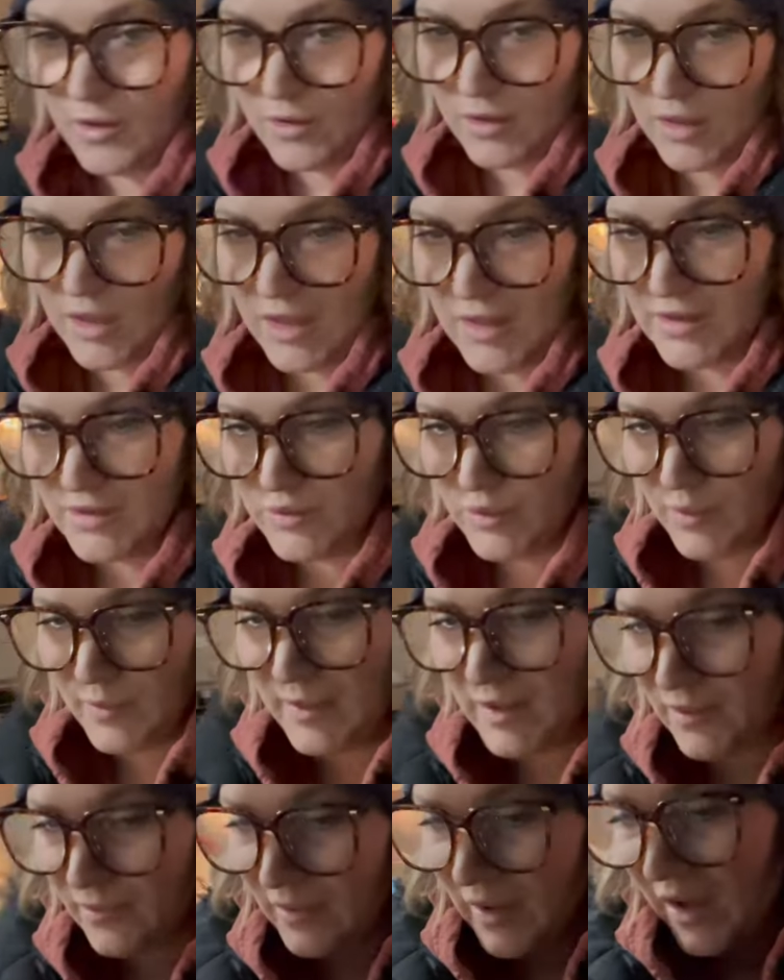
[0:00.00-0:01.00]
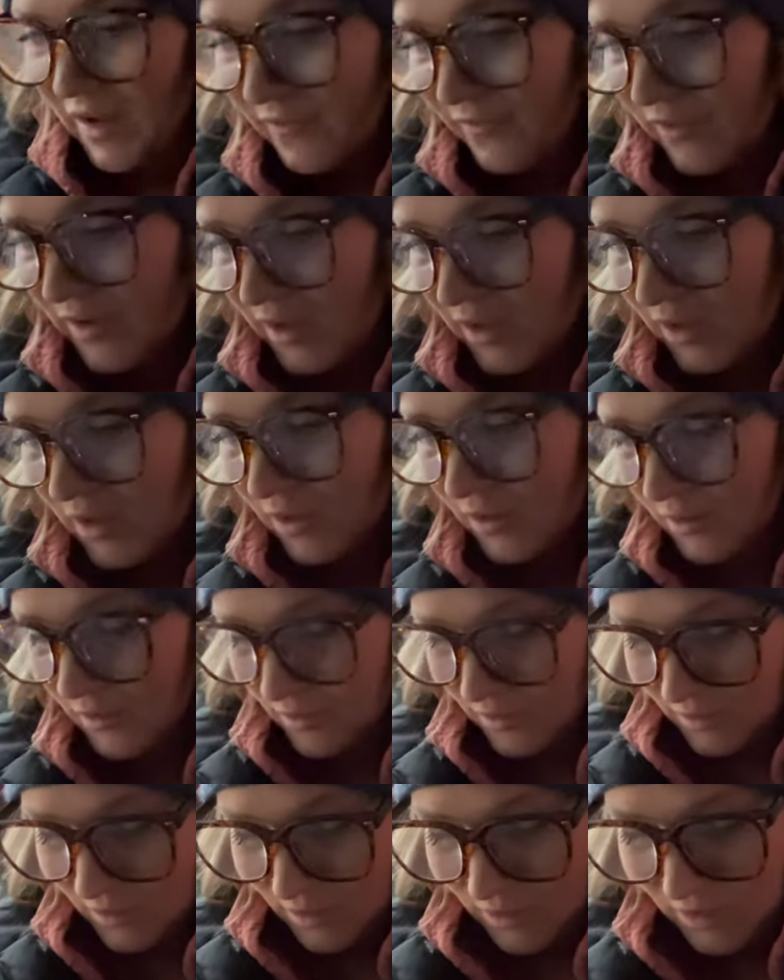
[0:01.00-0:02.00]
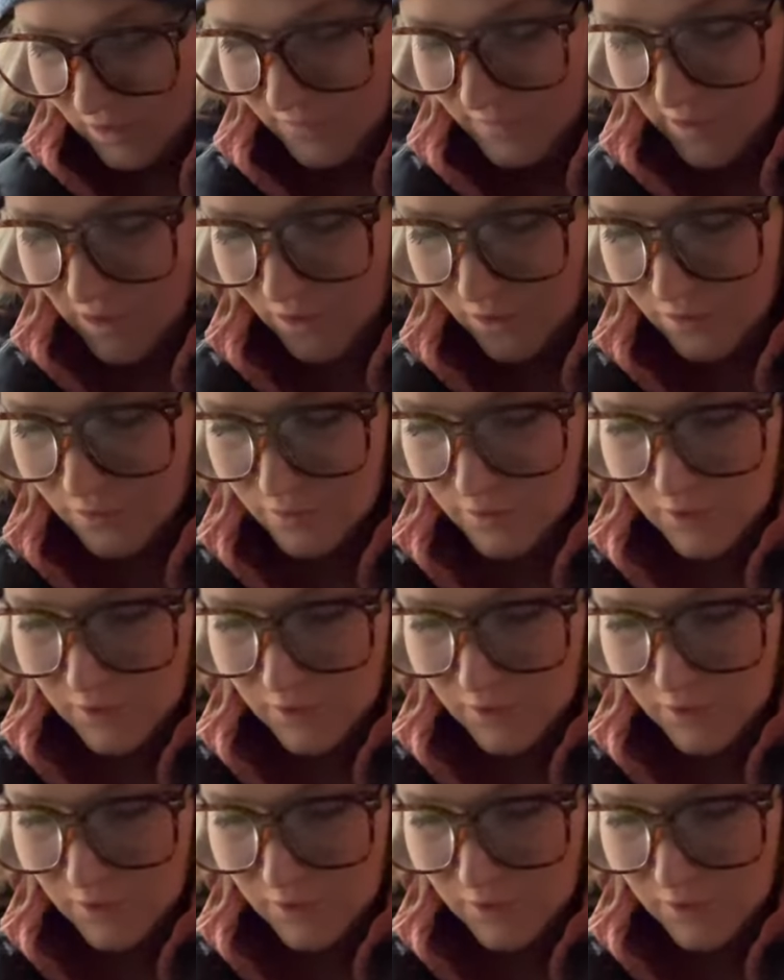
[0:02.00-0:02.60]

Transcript: kids will be arriving in about